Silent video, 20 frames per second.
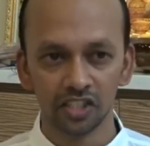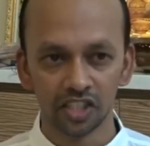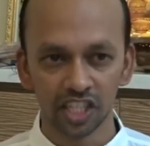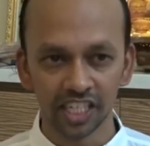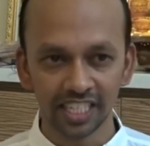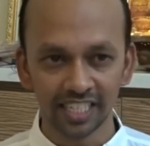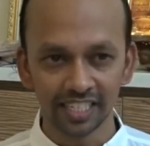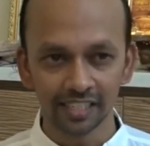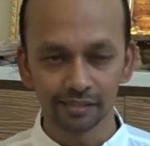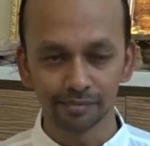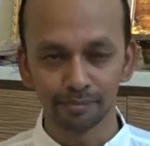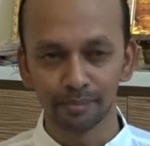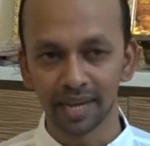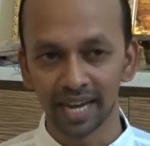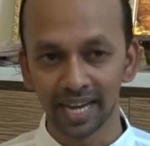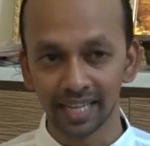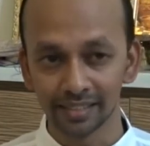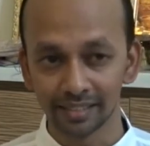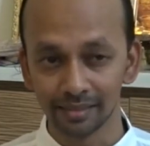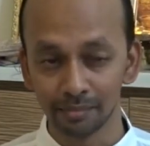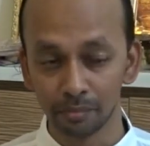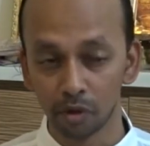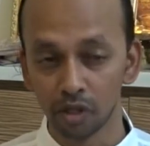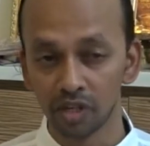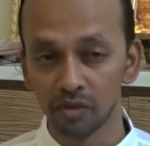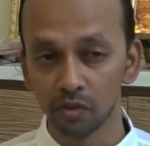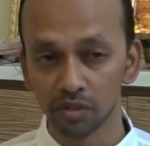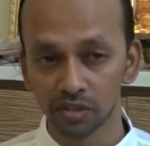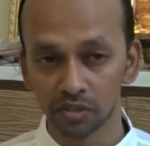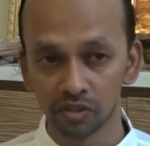10 years back the
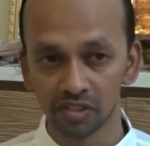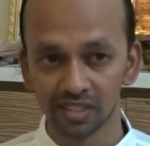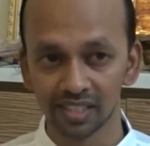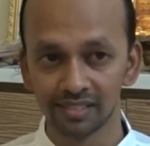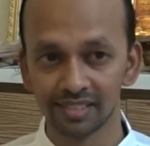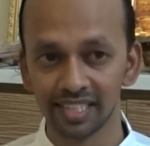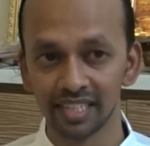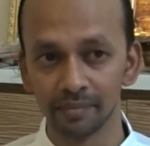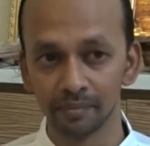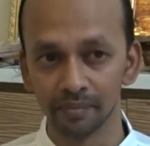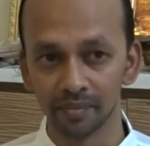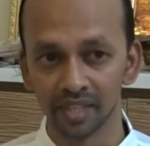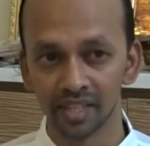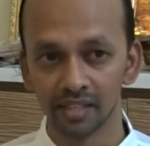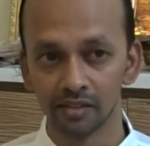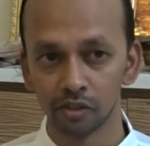body was not the same.